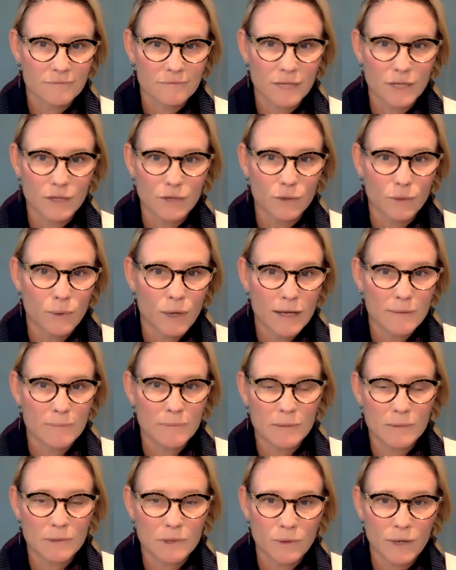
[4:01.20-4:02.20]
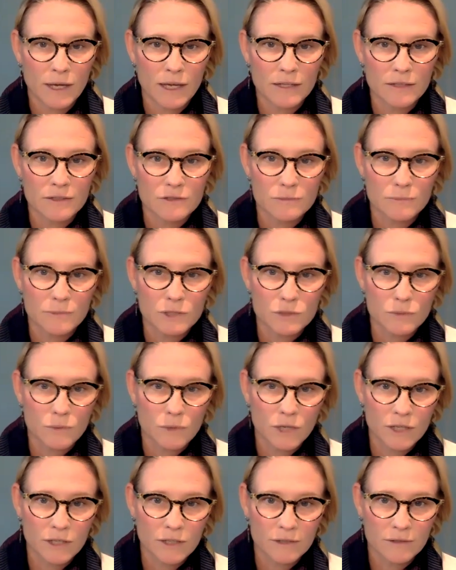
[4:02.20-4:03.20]
I don't know why. Maybe you added too much
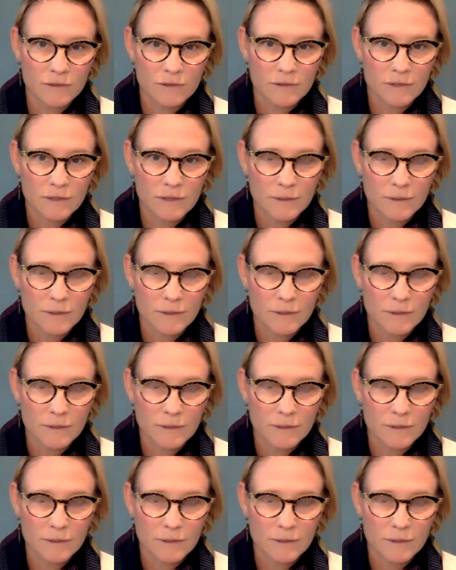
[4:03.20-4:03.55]
water.